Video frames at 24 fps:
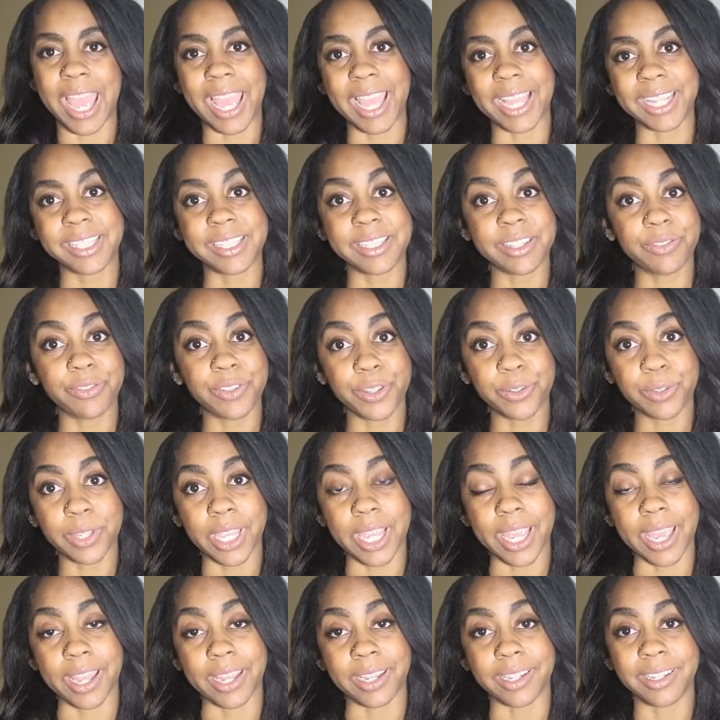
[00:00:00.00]
And if you
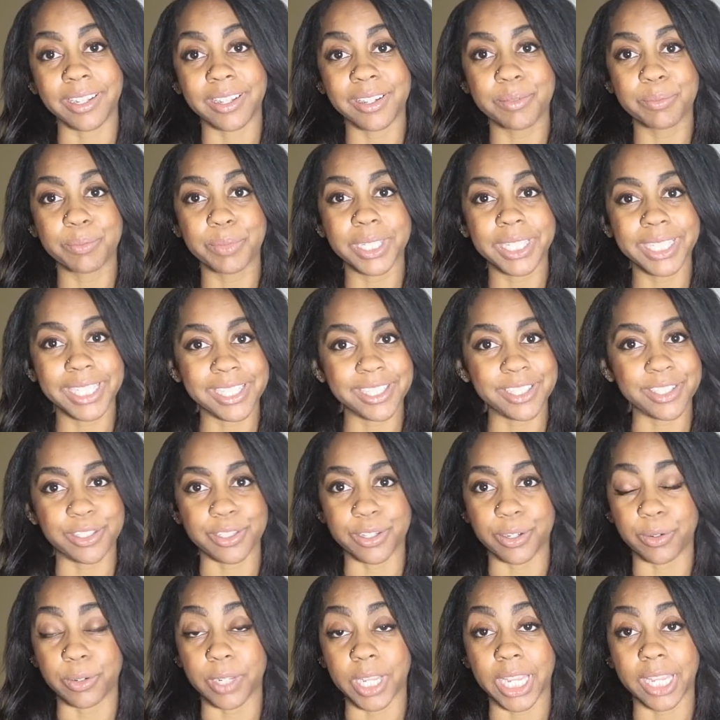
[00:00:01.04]
can, please
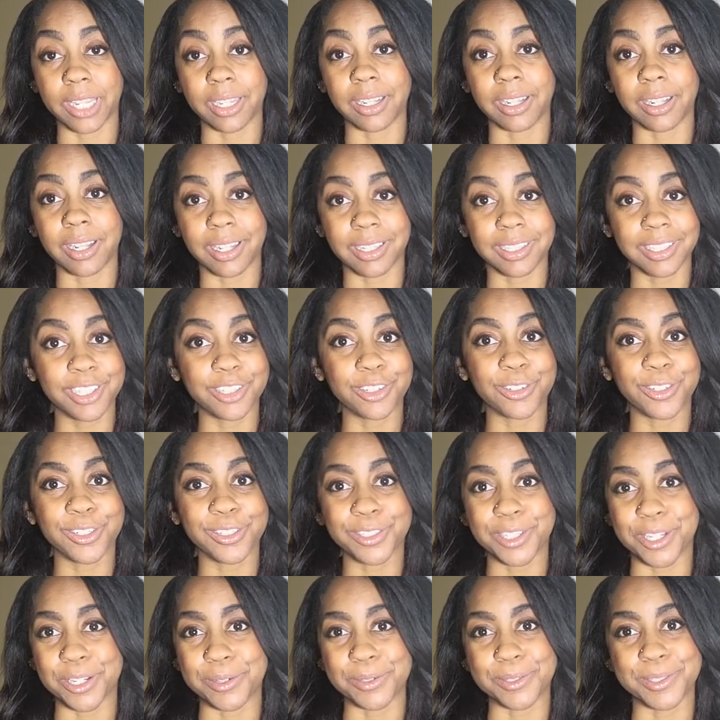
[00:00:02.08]
donate. A
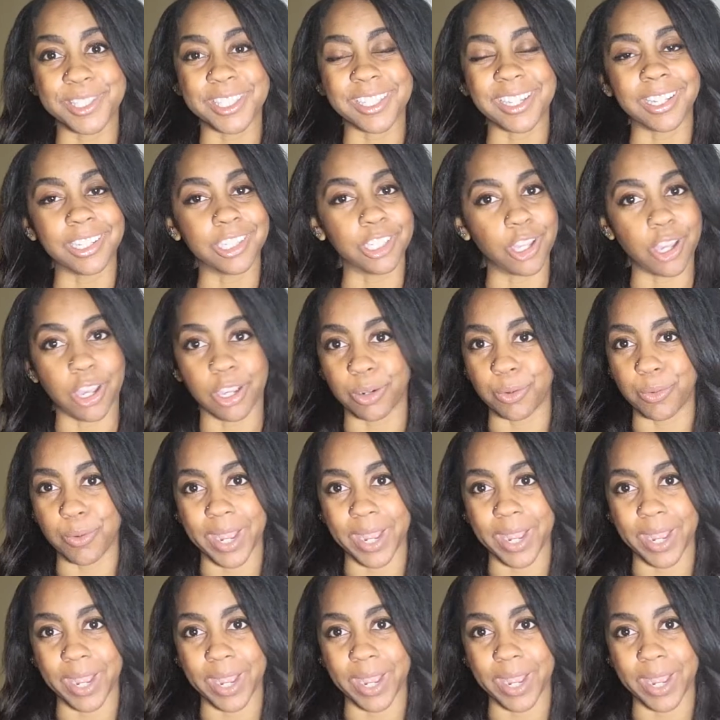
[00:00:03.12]
little goes a long